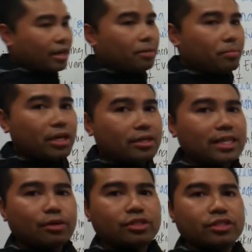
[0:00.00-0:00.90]
that up because
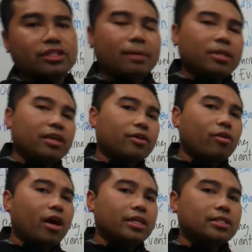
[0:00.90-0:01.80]
I was just stumbling
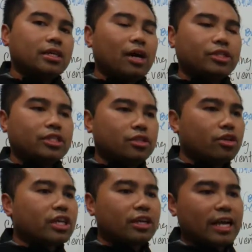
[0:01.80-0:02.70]
across, I was
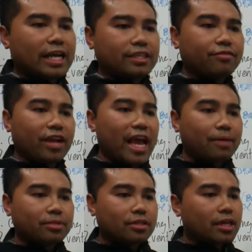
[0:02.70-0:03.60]
looking at different
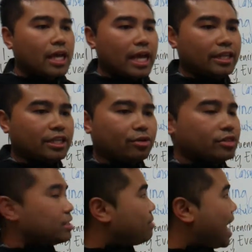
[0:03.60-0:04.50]
apps, and there
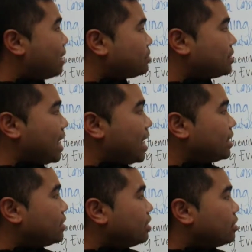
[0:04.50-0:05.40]
was some apps
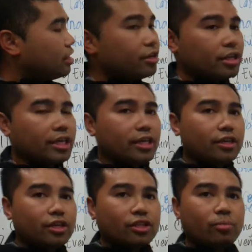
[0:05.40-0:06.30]
that
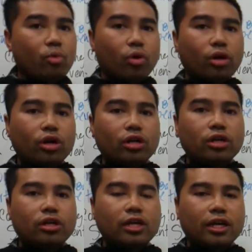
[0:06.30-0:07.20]
literally the
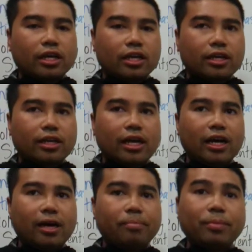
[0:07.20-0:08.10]
more
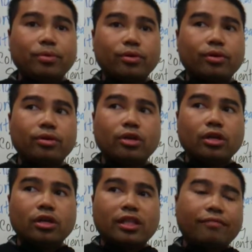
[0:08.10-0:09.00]
people
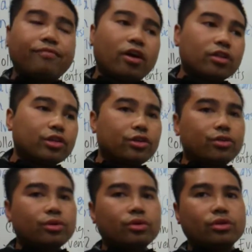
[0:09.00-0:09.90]
that follow
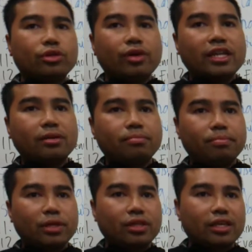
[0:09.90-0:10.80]
you, you end up
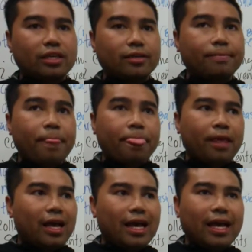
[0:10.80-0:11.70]
building,
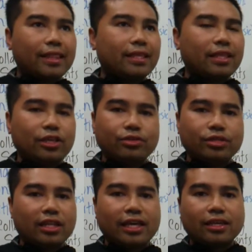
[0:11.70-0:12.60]
I think they use
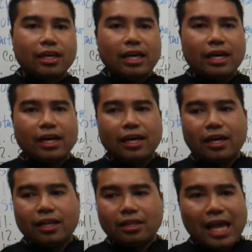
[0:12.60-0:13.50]
like
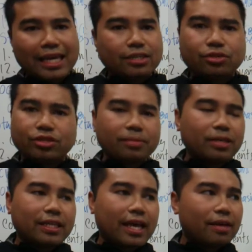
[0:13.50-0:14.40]
likes or something
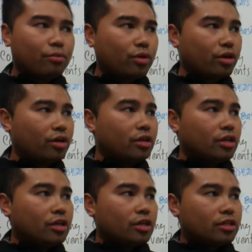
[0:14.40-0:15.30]
like that, where
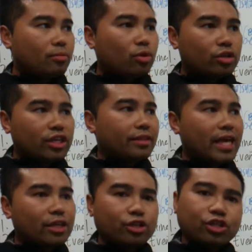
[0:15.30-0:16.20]
the more you get
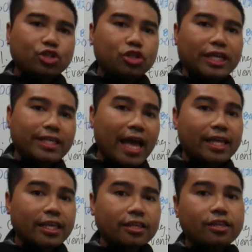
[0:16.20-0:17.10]
that, you can trade
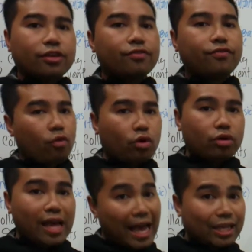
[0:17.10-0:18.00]
that in
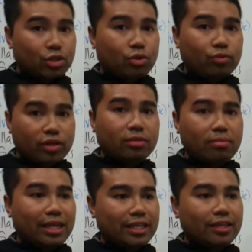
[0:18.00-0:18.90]
for actual real
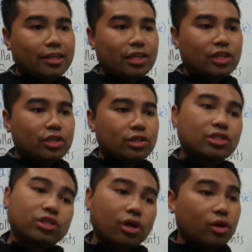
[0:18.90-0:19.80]
money.
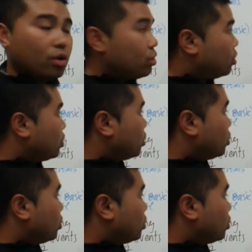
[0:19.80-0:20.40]
So